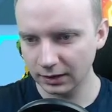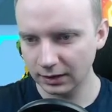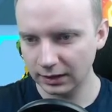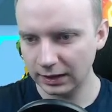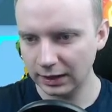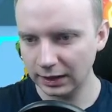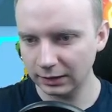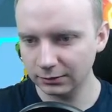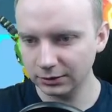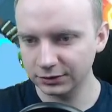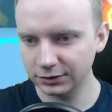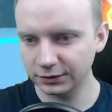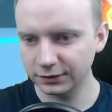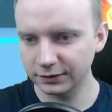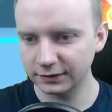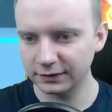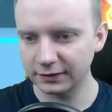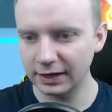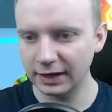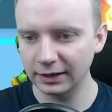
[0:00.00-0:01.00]
I will
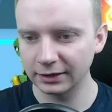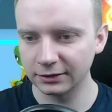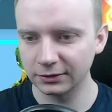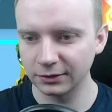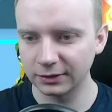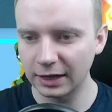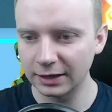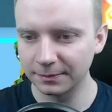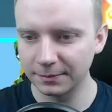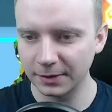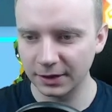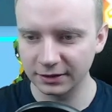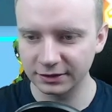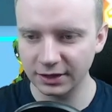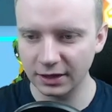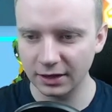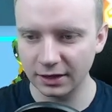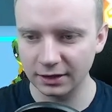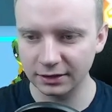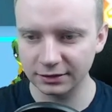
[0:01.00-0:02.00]
just try to
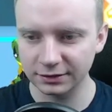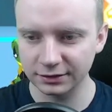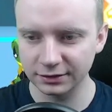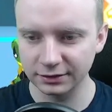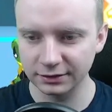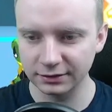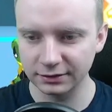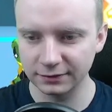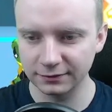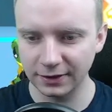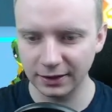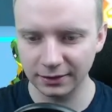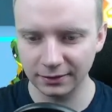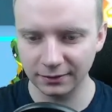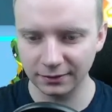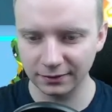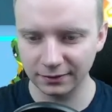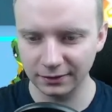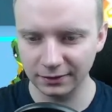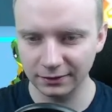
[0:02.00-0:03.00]
hypercharge
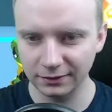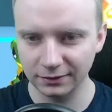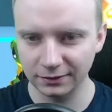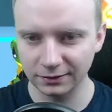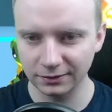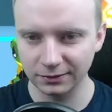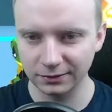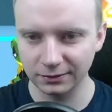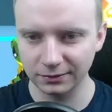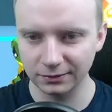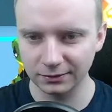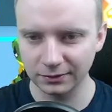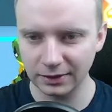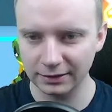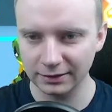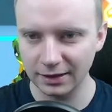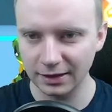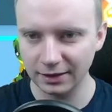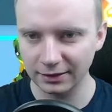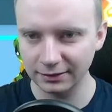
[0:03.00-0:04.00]
virus into
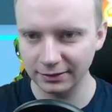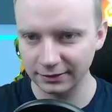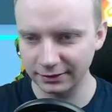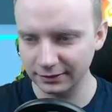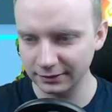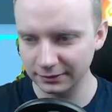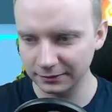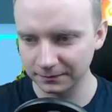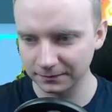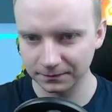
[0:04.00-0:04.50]
eternity.